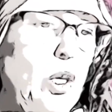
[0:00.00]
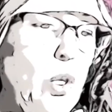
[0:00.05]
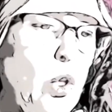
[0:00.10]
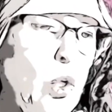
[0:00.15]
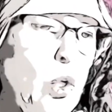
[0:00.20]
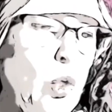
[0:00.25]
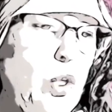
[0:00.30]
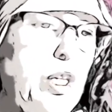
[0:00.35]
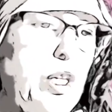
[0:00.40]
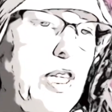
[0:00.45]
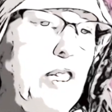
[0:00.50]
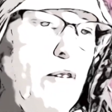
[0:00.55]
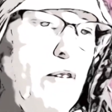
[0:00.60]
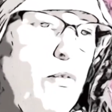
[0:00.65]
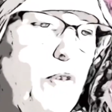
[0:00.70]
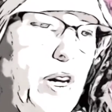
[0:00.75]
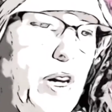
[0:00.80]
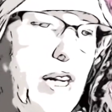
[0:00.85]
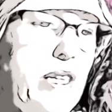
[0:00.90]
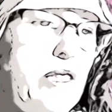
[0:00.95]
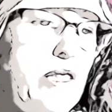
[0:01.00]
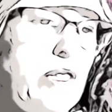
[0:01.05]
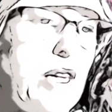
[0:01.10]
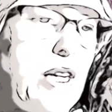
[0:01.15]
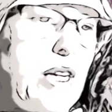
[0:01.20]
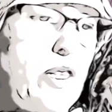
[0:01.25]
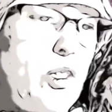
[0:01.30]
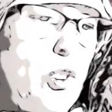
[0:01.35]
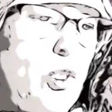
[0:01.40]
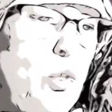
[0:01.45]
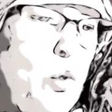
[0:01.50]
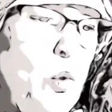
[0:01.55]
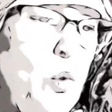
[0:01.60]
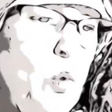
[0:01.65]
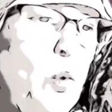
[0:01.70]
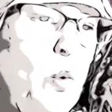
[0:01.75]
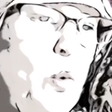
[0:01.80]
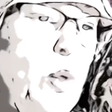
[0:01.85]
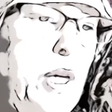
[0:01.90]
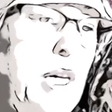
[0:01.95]
learning device can
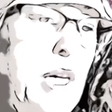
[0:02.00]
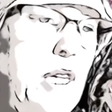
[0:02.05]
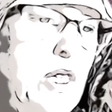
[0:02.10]
do